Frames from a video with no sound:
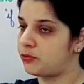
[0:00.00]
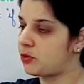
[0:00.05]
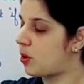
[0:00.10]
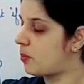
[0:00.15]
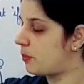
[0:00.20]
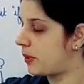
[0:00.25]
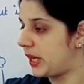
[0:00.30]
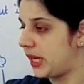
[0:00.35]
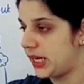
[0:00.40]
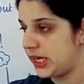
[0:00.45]

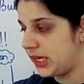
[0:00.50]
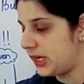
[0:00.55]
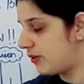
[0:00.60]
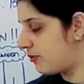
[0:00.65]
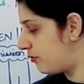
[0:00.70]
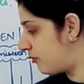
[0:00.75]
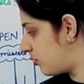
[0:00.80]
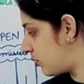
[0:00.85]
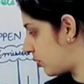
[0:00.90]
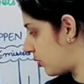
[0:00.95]
from
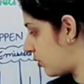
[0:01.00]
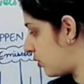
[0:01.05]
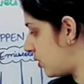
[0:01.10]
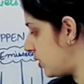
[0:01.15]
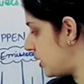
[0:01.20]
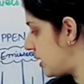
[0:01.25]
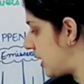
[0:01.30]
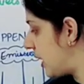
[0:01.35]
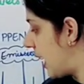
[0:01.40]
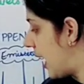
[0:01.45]
any
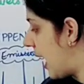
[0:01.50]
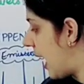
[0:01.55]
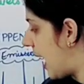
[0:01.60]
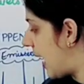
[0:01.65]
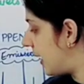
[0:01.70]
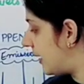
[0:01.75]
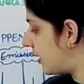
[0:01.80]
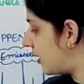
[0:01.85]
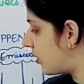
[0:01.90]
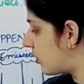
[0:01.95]
photon,
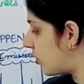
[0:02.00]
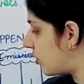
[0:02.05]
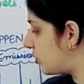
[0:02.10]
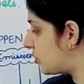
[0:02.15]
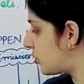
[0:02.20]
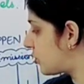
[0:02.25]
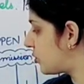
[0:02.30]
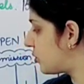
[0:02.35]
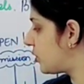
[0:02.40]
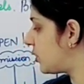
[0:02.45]
and it
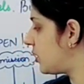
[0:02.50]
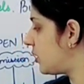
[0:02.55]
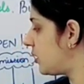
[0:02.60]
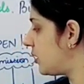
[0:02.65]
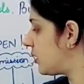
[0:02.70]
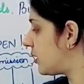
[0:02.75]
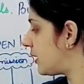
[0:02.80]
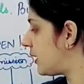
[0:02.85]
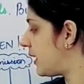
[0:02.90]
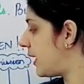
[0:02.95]
rose to
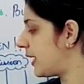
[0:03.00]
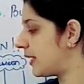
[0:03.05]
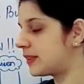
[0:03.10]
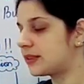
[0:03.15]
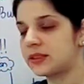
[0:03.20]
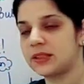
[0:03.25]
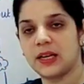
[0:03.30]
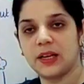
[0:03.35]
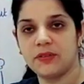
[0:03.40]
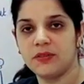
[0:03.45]
the
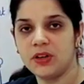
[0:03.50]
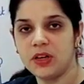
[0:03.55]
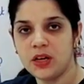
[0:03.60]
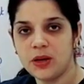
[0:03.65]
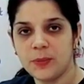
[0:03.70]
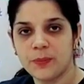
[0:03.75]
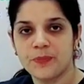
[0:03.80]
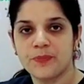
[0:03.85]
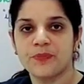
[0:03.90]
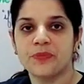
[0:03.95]
next
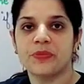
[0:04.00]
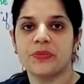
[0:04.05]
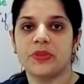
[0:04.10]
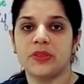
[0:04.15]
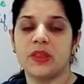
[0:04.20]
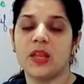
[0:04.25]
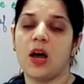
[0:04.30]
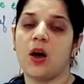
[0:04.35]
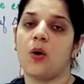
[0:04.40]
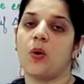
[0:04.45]
level.
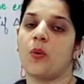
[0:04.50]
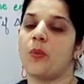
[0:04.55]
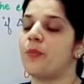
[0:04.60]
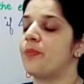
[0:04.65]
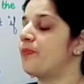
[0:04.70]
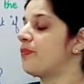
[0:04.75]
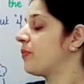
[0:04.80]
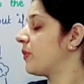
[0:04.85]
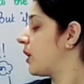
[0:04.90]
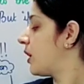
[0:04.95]

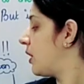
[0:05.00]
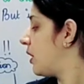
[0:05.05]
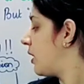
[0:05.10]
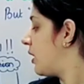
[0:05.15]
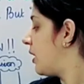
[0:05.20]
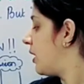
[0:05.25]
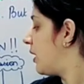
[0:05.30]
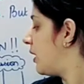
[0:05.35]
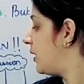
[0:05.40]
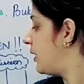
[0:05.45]
Now,
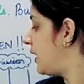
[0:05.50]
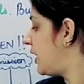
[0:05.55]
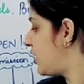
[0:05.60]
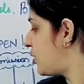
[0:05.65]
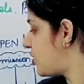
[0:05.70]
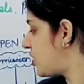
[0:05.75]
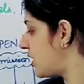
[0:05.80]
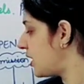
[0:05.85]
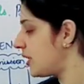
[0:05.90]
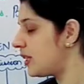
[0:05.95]

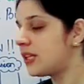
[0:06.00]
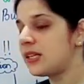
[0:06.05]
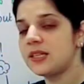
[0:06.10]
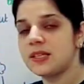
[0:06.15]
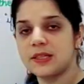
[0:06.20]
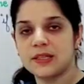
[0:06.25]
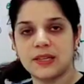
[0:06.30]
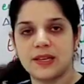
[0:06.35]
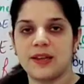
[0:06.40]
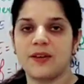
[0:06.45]
reaching
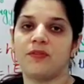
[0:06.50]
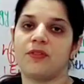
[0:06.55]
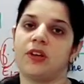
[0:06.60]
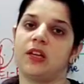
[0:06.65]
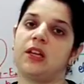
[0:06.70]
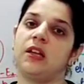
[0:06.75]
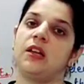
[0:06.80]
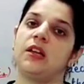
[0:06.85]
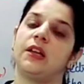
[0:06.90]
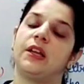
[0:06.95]
this
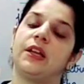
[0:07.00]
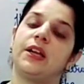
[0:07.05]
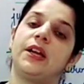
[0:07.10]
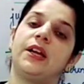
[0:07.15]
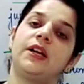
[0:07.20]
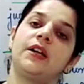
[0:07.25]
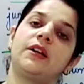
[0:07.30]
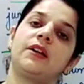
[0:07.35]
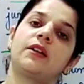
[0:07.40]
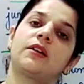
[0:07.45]
level,
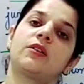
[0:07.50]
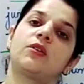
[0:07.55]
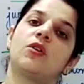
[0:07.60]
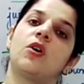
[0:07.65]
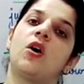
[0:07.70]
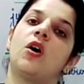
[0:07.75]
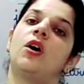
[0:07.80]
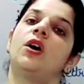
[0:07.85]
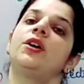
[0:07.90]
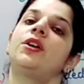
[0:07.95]
it
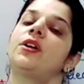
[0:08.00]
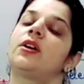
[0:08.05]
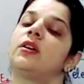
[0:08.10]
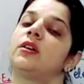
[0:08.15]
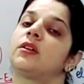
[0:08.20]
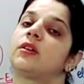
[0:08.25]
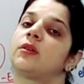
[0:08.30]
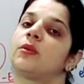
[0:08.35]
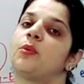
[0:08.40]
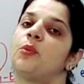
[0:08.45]

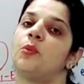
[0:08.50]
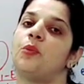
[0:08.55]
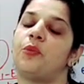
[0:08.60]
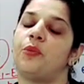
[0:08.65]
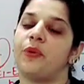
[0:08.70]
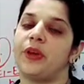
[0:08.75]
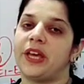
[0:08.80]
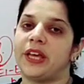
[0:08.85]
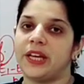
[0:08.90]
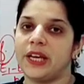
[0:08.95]
got
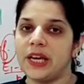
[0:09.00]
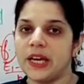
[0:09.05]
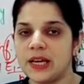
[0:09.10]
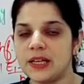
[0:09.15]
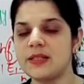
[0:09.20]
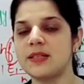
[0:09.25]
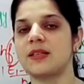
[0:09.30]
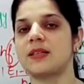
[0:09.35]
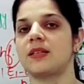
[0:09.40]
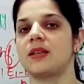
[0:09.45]
very
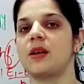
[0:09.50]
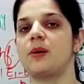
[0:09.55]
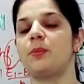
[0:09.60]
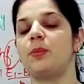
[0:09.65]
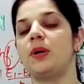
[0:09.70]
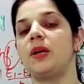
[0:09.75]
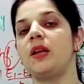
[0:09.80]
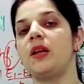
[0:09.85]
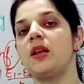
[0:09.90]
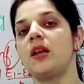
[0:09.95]

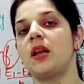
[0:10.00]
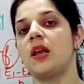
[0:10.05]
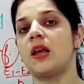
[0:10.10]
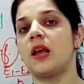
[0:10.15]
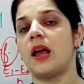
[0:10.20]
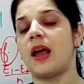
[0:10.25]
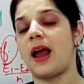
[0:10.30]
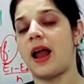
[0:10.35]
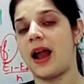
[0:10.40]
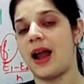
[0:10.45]
unstable,
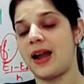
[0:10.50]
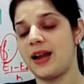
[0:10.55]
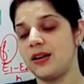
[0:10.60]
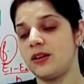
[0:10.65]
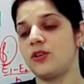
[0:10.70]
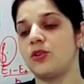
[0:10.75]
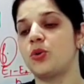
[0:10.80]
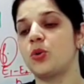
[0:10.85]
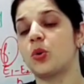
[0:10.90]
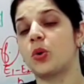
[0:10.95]

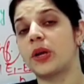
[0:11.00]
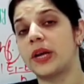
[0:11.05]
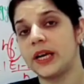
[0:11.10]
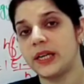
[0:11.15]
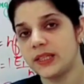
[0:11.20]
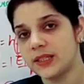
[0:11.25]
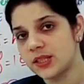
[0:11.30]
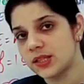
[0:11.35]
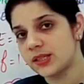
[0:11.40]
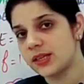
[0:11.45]
and to
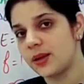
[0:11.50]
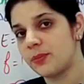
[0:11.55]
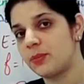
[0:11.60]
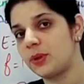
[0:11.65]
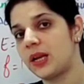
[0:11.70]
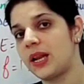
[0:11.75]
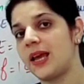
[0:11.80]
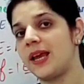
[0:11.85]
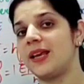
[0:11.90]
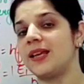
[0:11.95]
get
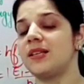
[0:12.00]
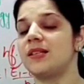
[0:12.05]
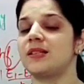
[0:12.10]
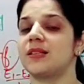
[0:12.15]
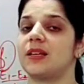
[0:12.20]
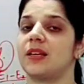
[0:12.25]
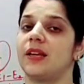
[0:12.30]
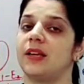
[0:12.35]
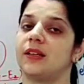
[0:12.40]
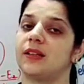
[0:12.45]

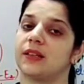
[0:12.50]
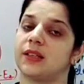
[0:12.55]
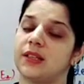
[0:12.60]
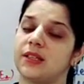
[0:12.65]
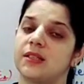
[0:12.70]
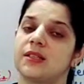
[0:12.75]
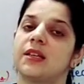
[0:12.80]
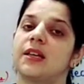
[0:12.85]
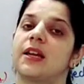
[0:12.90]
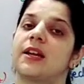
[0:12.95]
stabilized,
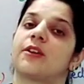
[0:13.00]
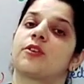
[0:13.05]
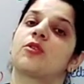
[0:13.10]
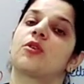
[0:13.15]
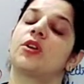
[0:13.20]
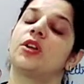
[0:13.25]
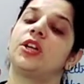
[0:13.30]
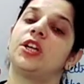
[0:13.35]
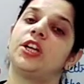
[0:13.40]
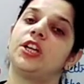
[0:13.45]
this
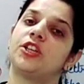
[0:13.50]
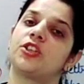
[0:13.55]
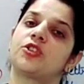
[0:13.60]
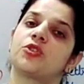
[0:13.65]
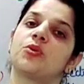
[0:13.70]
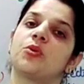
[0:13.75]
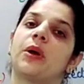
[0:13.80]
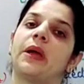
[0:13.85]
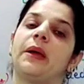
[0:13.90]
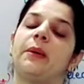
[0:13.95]
electron
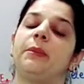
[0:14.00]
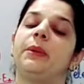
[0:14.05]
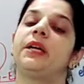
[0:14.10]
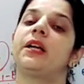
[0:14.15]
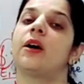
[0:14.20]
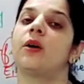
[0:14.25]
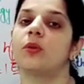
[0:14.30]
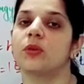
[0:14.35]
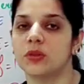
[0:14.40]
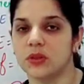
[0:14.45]
needs to
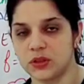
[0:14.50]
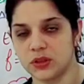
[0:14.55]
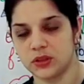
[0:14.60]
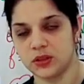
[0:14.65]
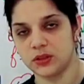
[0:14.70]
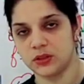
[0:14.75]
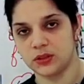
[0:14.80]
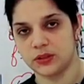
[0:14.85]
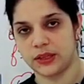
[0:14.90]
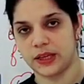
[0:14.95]
emit out
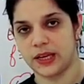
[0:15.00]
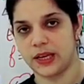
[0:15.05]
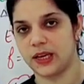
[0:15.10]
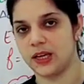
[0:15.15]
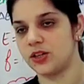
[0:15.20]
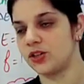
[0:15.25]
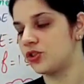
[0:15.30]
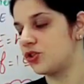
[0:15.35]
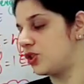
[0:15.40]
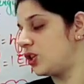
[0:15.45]
the
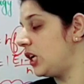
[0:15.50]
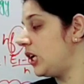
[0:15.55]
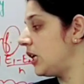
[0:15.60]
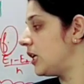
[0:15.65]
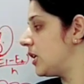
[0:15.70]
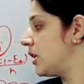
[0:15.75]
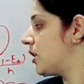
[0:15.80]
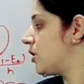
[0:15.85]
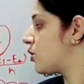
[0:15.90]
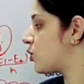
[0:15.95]

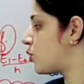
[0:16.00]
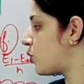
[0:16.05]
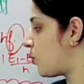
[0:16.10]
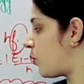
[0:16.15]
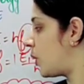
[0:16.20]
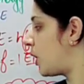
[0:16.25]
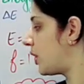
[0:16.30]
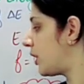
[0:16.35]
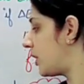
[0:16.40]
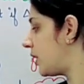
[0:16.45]
energy. So
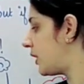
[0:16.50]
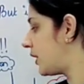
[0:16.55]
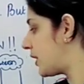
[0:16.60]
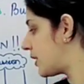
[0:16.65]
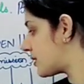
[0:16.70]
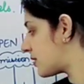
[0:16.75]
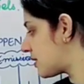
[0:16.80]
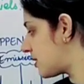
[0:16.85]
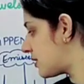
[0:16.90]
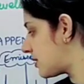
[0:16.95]
what it
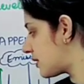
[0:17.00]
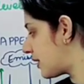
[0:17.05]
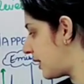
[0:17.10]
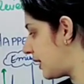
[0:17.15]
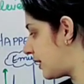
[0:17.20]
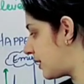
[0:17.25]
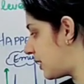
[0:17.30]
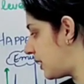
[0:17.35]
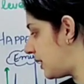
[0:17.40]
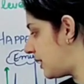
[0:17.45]
does is,
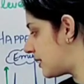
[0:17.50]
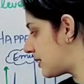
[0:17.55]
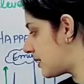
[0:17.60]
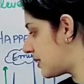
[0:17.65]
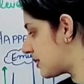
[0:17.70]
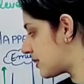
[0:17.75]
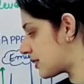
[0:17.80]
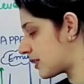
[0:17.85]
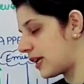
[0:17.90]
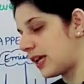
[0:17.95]
it
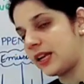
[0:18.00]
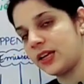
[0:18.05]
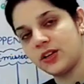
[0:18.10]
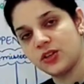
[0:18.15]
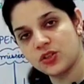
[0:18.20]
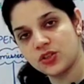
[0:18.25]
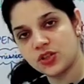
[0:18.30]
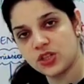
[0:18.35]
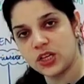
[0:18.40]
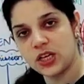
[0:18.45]
releases
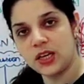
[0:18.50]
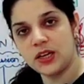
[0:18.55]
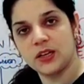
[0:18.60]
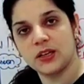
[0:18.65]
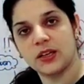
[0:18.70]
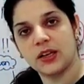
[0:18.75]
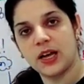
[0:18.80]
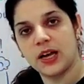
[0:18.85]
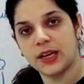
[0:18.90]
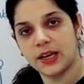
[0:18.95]

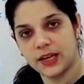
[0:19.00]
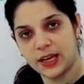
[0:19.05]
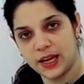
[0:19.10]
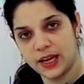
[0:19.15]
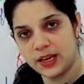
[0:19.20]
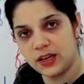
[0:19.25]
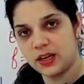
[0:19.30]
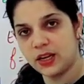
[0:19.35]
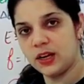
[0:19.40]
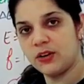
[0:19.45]
energy
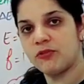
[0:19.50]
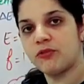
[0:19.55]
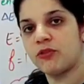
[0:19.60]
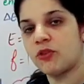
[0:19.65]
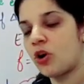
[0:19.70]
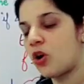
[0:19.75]
again in